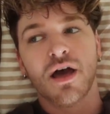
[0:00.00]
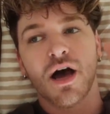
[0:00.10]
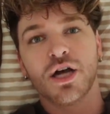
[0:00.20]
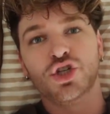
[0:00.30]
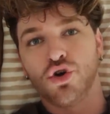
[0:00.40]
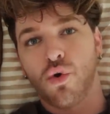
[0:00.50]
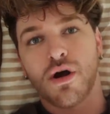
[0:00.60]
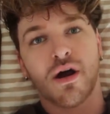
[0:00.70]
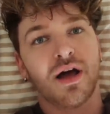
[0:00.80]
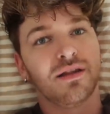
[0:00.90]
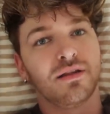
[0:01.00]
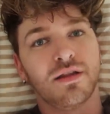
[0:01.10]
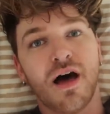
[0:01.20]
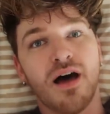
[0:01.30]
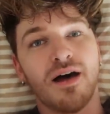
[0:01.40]
adore,
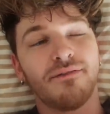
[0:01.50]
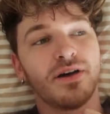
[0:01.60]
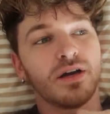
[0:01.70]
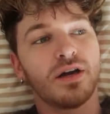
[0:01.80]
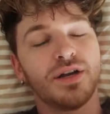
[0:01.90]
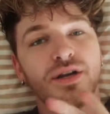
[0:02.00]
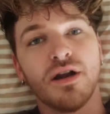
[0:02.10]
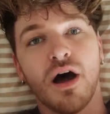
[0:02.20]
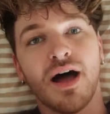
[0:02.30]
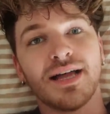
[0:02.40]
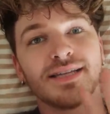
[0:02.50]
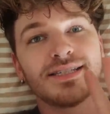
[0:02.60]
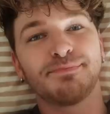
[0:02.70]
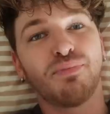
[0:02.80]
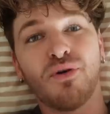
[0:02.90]
love, could not
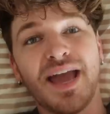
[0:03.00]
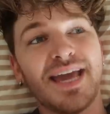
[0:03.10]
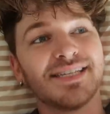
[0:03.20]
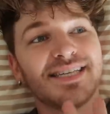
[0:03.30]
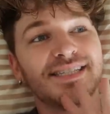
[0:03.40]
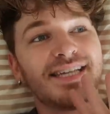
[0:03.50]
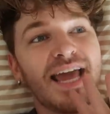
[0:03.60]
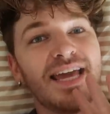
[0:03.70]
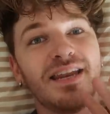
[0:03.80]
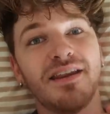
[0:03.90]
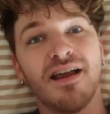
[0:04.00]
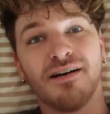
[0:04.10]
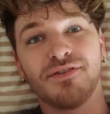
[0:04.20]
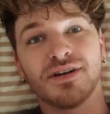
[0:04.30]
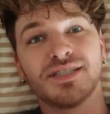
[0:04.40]
praise and say
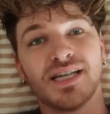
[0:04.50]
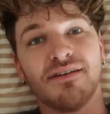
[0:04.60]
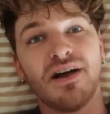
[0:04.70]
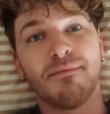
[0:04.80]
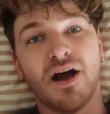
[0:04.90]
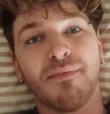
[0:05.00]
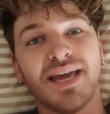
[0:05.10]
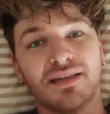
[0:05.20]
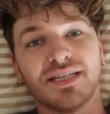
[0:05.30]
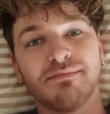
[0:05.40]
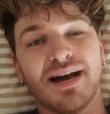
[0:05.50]
enough good stuff about my Helix